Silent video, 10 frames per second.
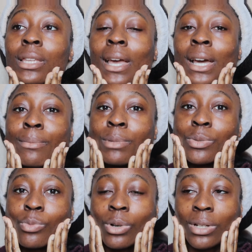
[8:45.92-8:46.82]
the
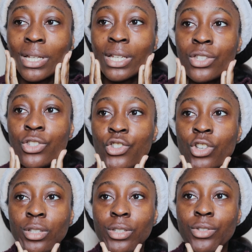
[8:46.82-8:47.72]
Elemis one is
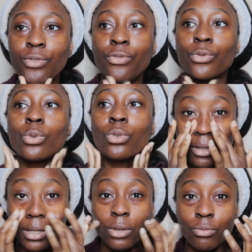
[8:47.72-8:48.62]
just for like